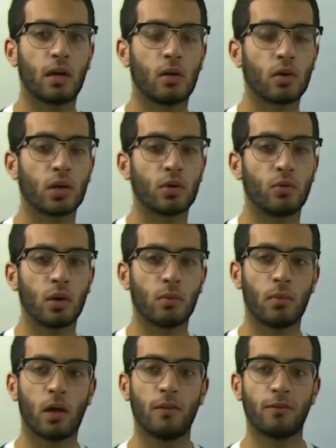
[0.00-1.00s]
organ
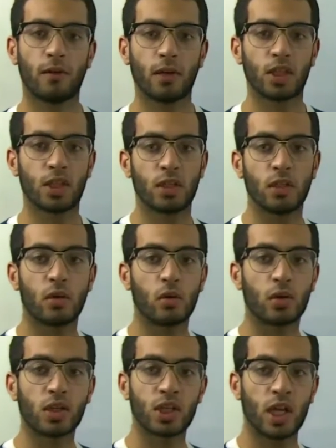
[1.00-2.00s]
will malfunction
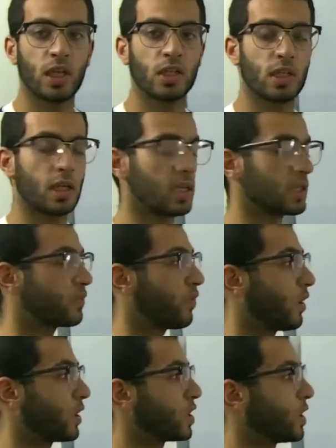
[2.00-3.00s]
or change its
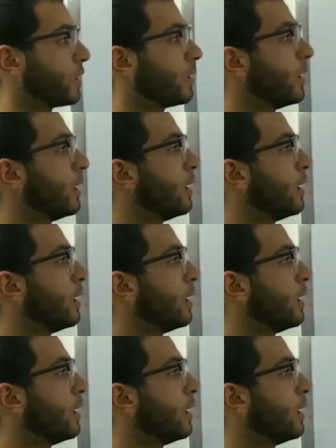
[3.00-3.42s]
function.